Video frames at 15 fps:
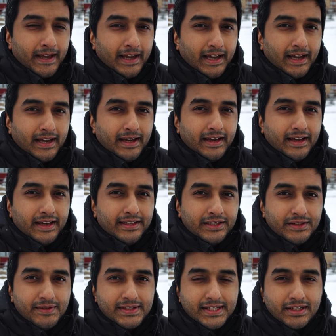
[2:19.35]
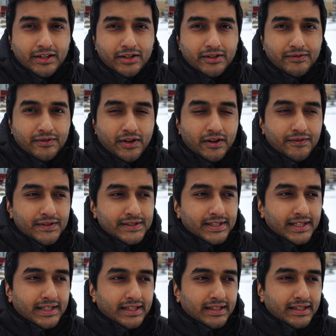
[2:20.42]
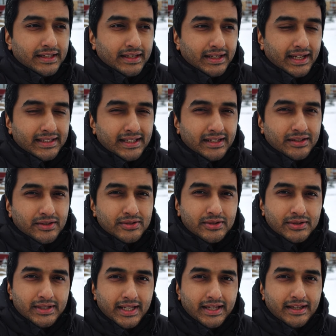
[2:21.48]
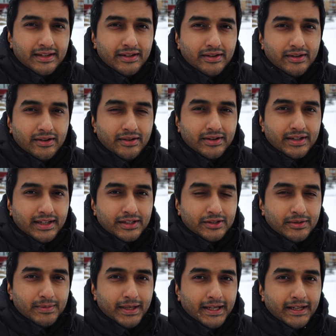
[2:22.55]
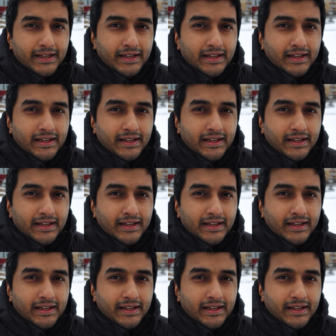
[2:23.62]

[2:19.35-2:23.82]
I need to visit a lot of office in either Nur Sultan or in Aktobe.